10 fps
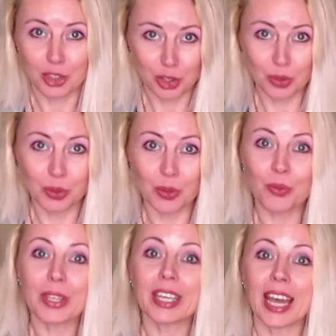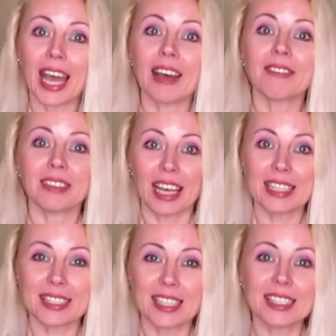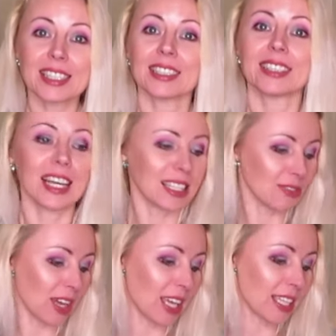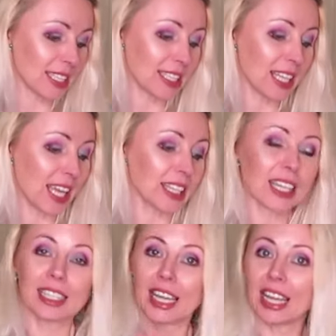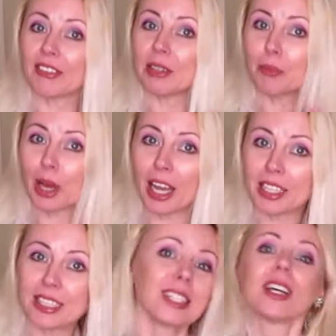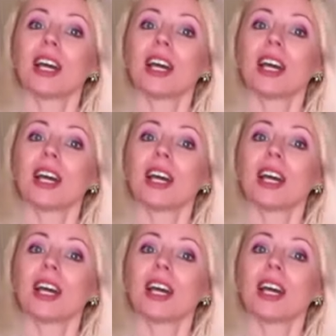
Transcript: true we have license and that's why it stayed on every box